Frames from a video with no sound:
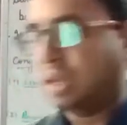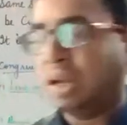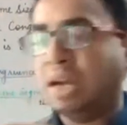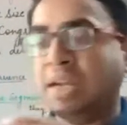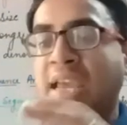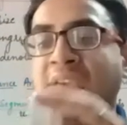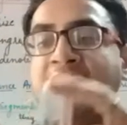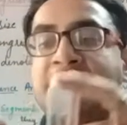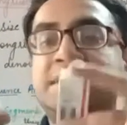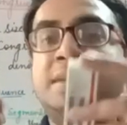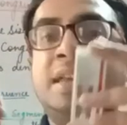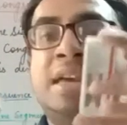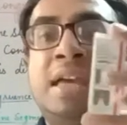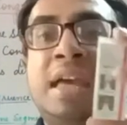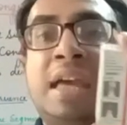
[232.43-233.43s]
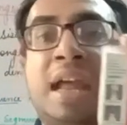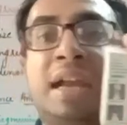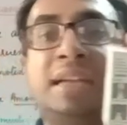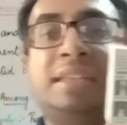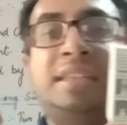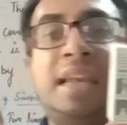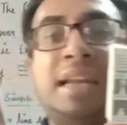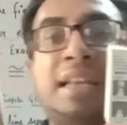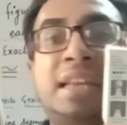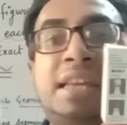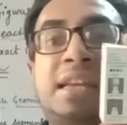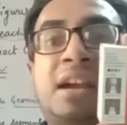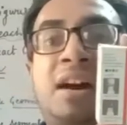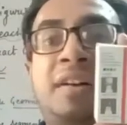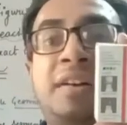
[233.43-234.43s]
again
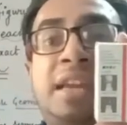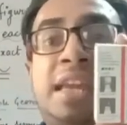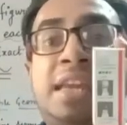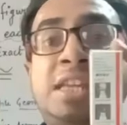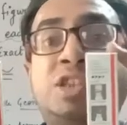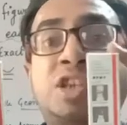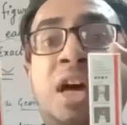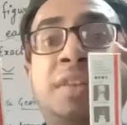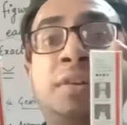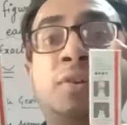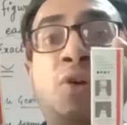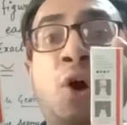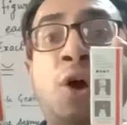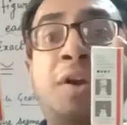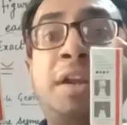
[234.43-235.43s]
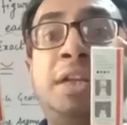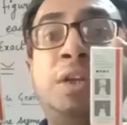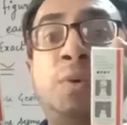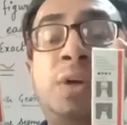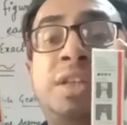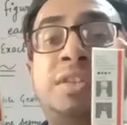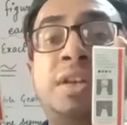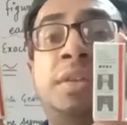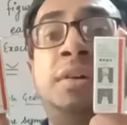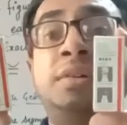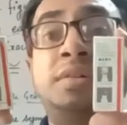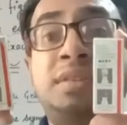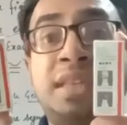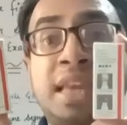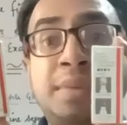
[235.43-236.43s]
exactly each other, congruent to each other,
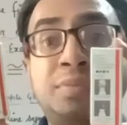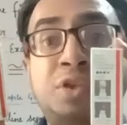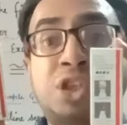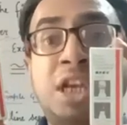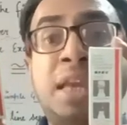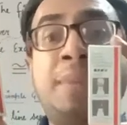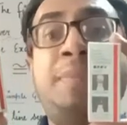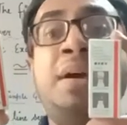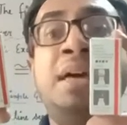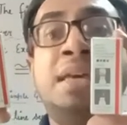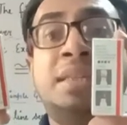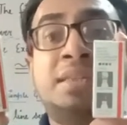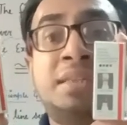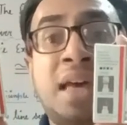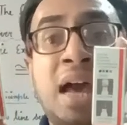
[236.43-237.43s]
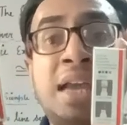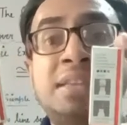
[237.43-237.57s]
same shape, size